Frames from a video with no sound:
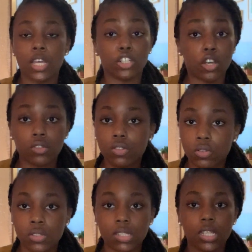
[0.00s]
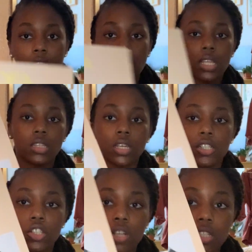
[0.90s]
No tools needed. The
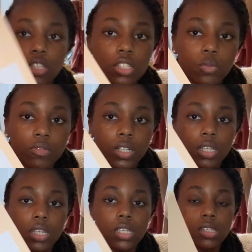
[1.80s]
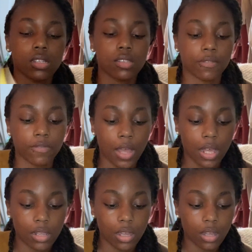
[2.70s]
instructions were really easy to
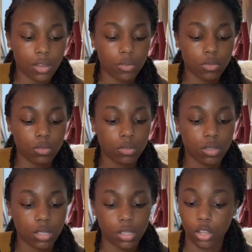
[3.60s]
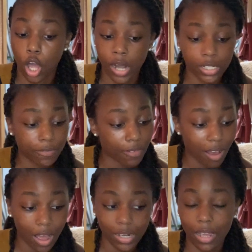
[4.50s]
follow. Large
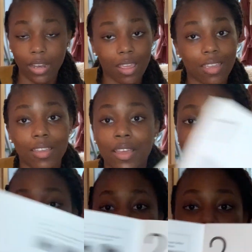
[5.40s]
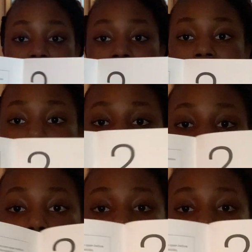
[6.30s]
font, honey. Very simple.